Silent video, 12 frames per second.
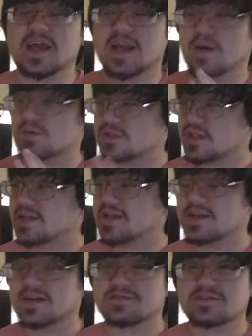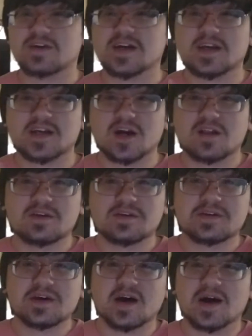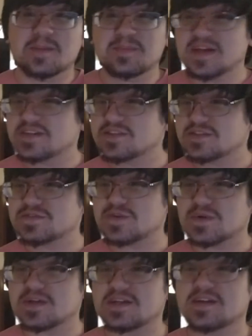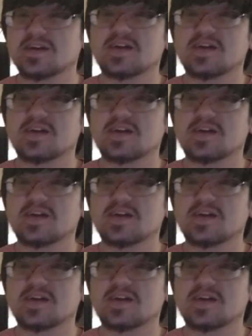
and I was lucky enough to find a colored picture for it.